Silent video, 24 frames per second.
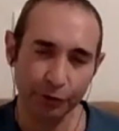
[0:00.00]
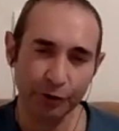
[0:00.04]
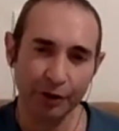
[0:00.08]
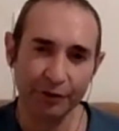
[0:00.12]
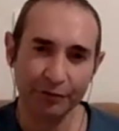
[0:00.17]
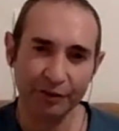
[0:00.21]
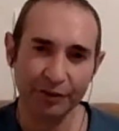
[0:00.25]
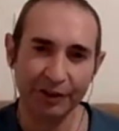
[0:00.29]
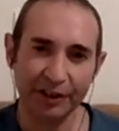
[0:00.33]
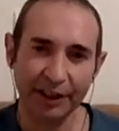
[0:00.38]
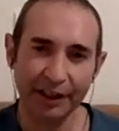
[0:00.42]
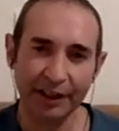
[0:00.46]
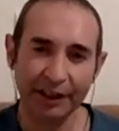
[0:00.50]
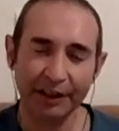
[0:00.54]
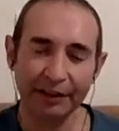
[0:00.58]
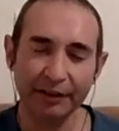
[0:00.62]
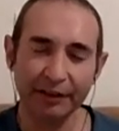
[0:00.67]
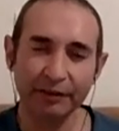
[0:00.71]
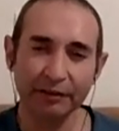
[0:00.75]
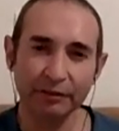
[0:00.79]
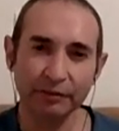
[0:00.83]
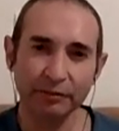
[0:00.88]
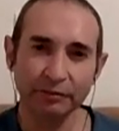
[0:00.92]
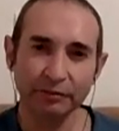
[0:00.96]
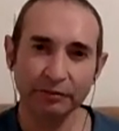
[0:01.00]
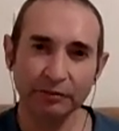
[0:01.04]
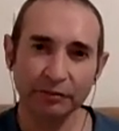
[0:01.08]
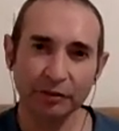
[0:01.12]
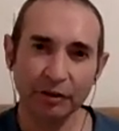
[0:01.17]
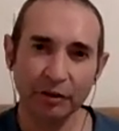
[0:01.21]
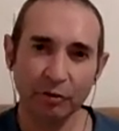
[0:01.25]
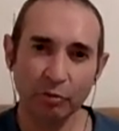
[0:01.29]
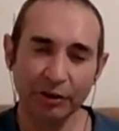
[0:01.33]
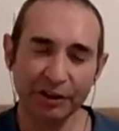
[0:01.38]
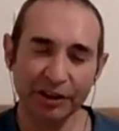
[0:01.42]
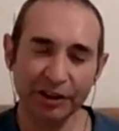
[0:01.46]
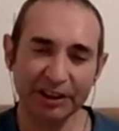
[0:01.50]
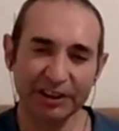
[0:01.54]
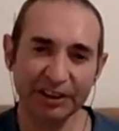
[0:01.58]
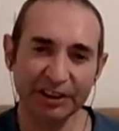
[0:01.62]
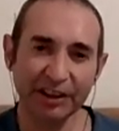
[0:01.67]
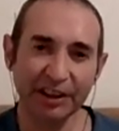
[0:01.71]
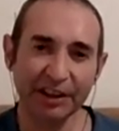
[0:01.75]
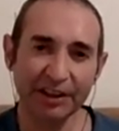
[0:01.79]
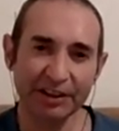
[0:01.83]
every day. What does it